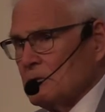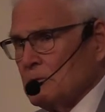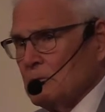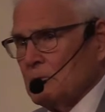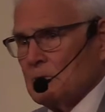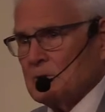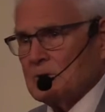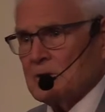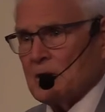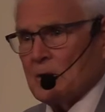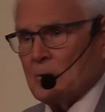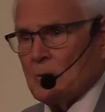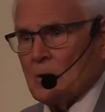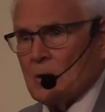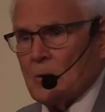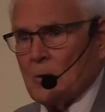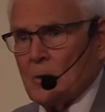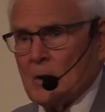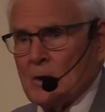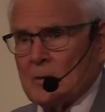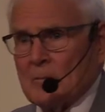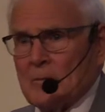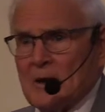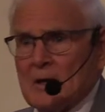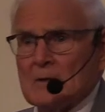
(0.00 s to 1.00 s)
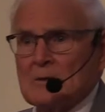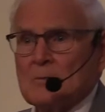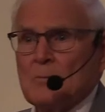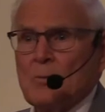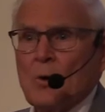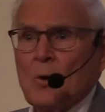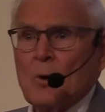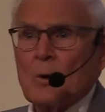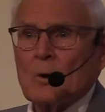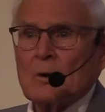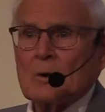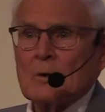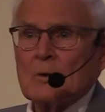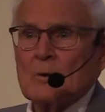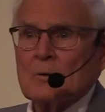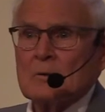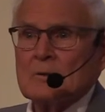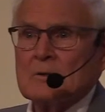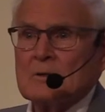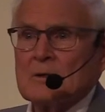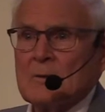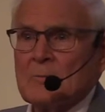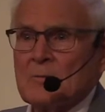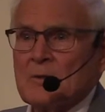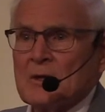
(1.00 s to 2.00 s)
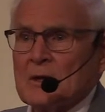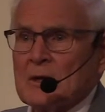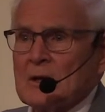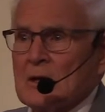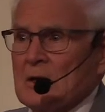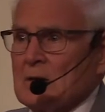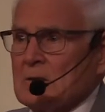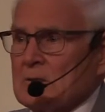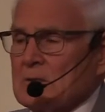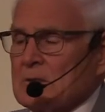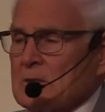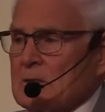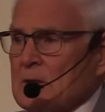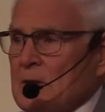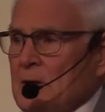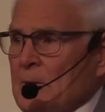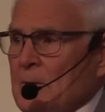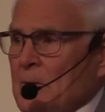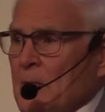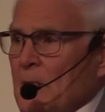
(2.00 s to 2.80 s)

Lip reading: You would say, well, what about pork or something else?